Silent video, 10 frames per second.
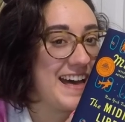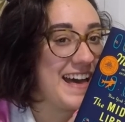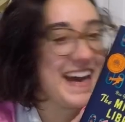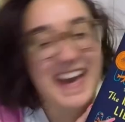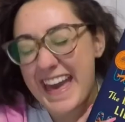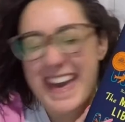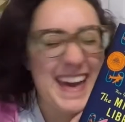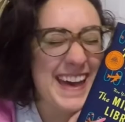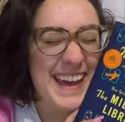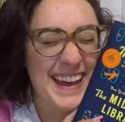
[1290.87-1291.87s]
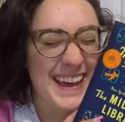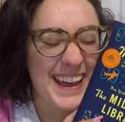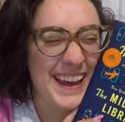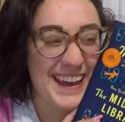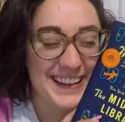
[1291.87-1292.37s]
I
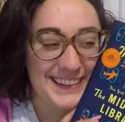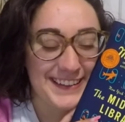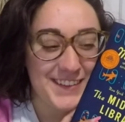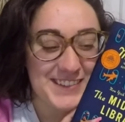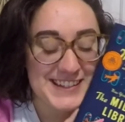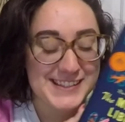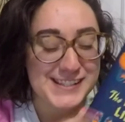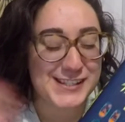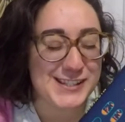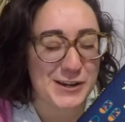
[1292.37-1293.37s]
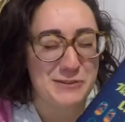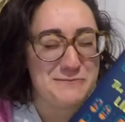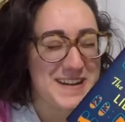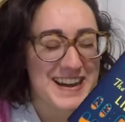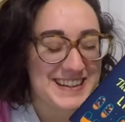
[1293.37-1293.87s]
loved it so
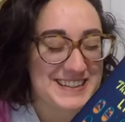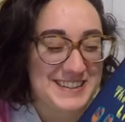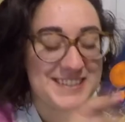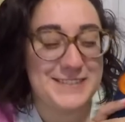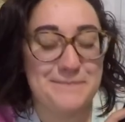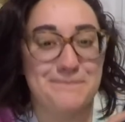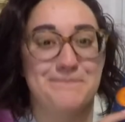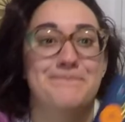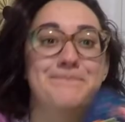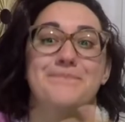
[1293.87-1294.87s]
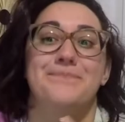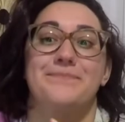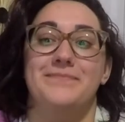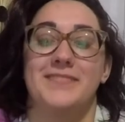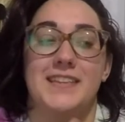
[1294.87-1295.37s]
much.
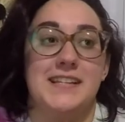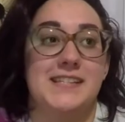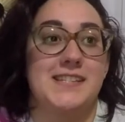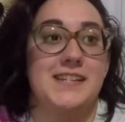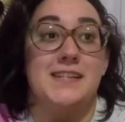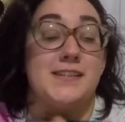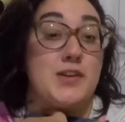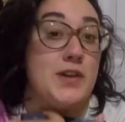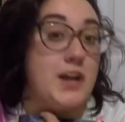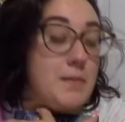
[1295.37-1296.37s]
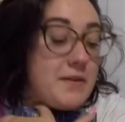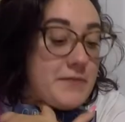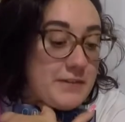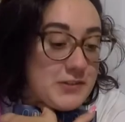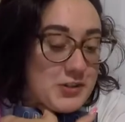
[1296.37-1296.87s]
This is going on my
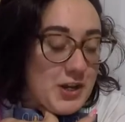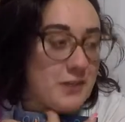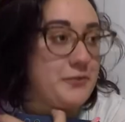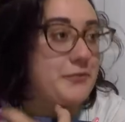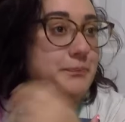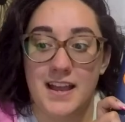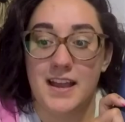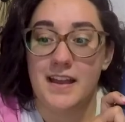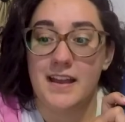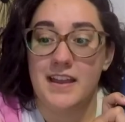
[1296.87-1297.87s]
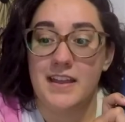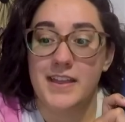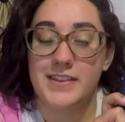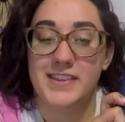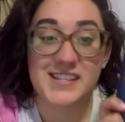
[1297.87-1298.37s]
favorite shelf.
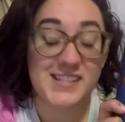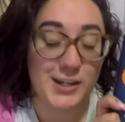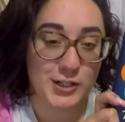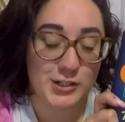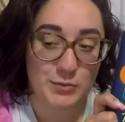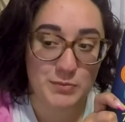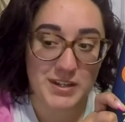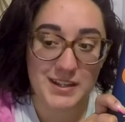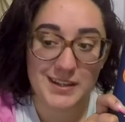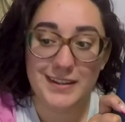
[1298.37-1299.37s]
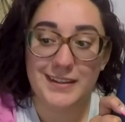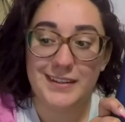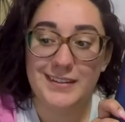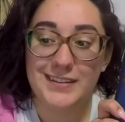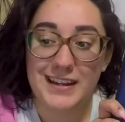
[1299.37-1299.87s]
This earned me
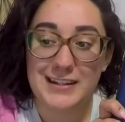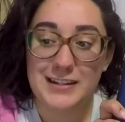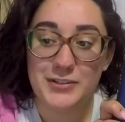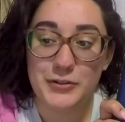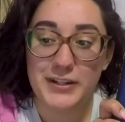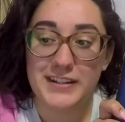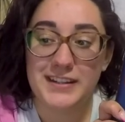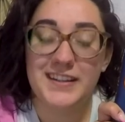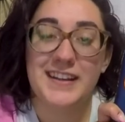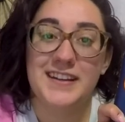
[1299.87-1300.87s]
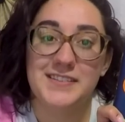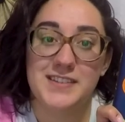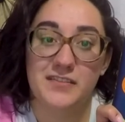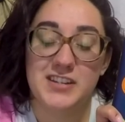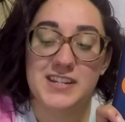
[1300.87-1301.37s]

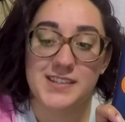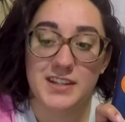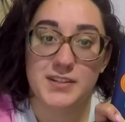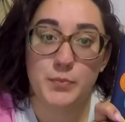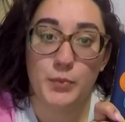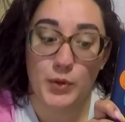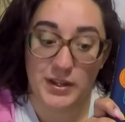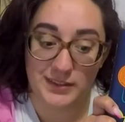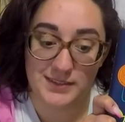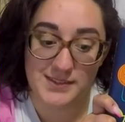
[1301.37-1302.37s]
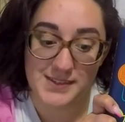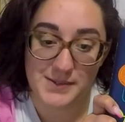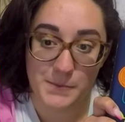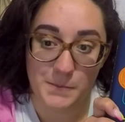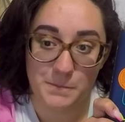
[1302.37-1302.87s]
976 points.